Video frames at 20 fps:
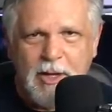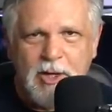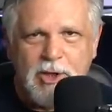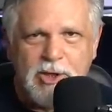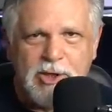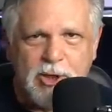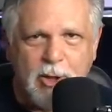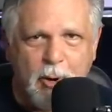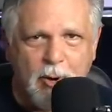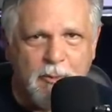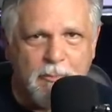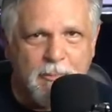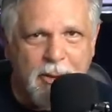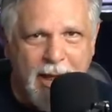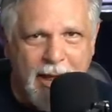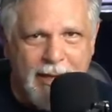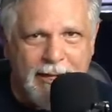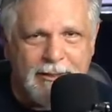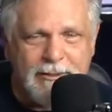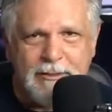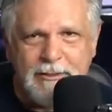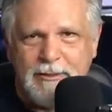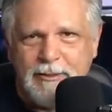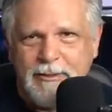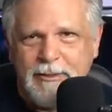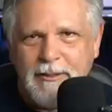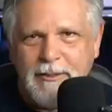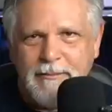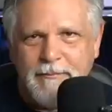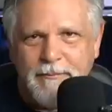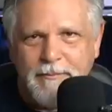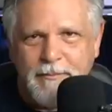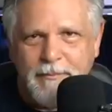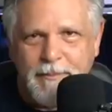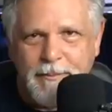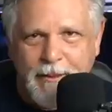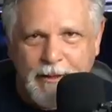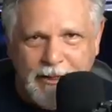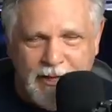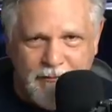So I would paint
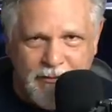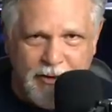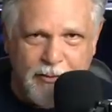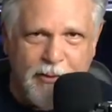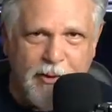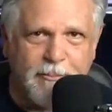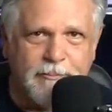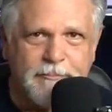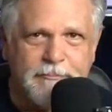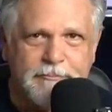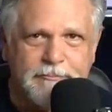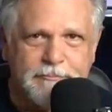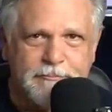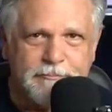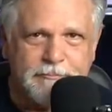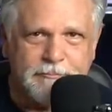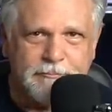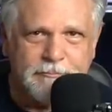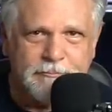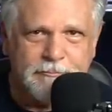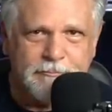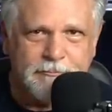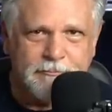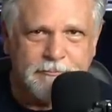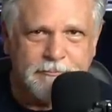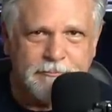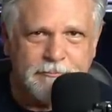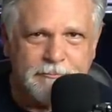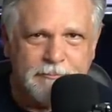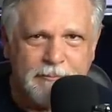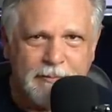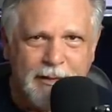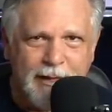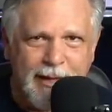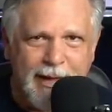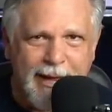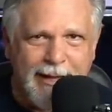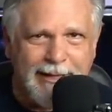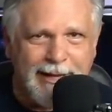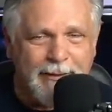the living room.
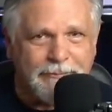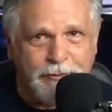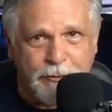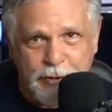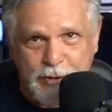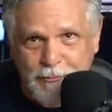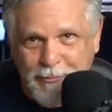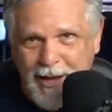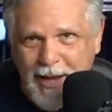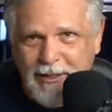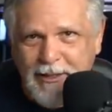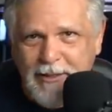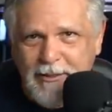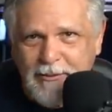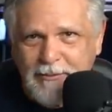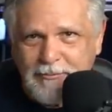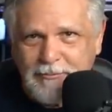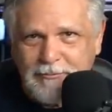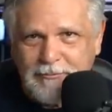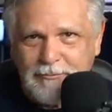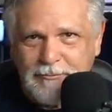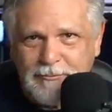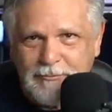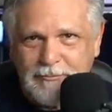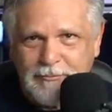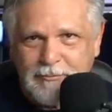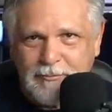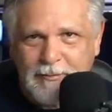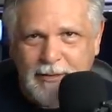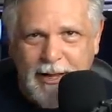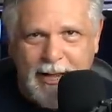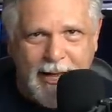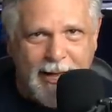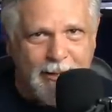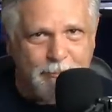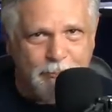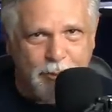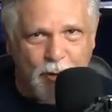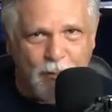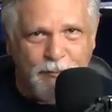And after it was painted
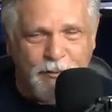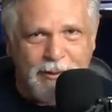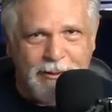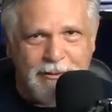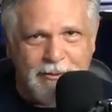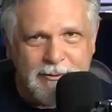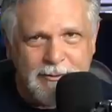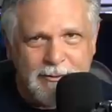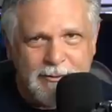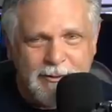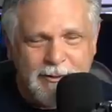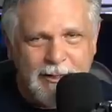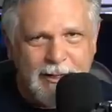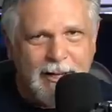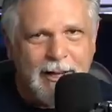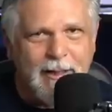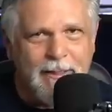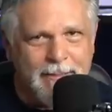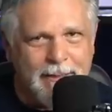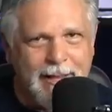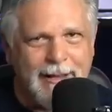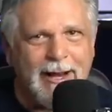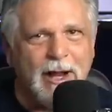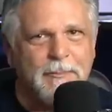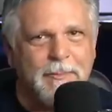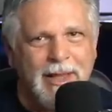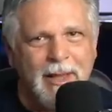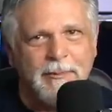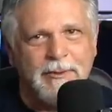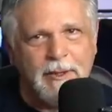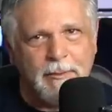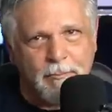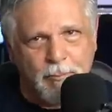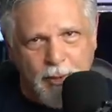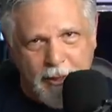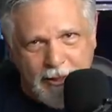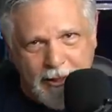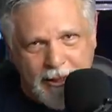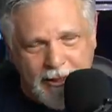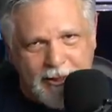and perfect, then I'd be able to
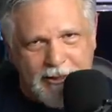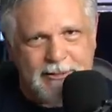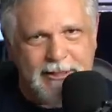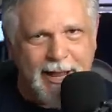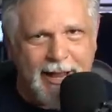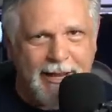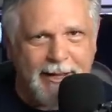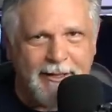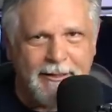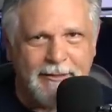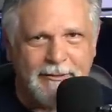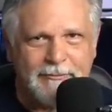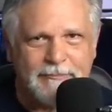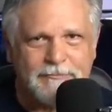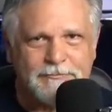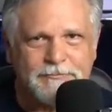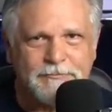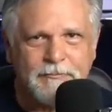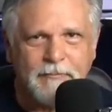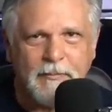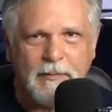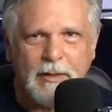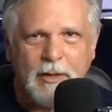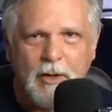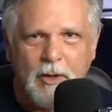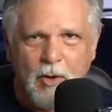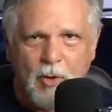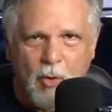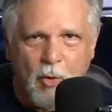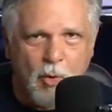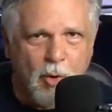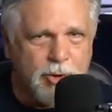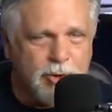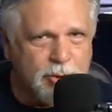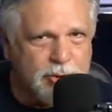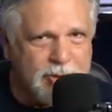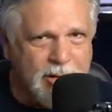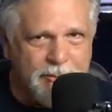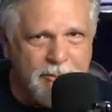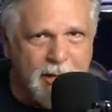bring in a tank or do
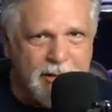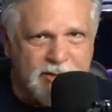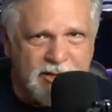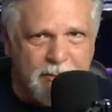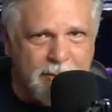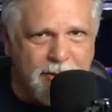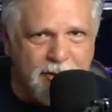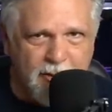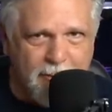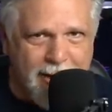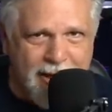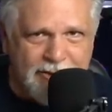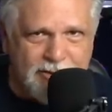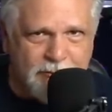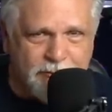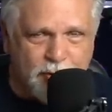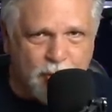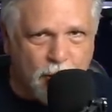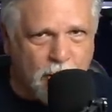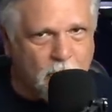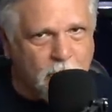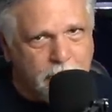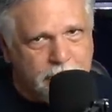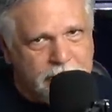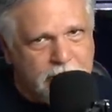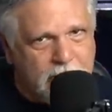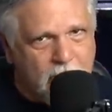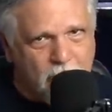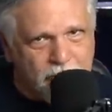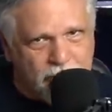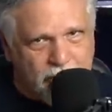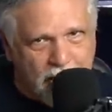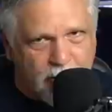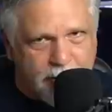some other massive chore. And we would negotiate.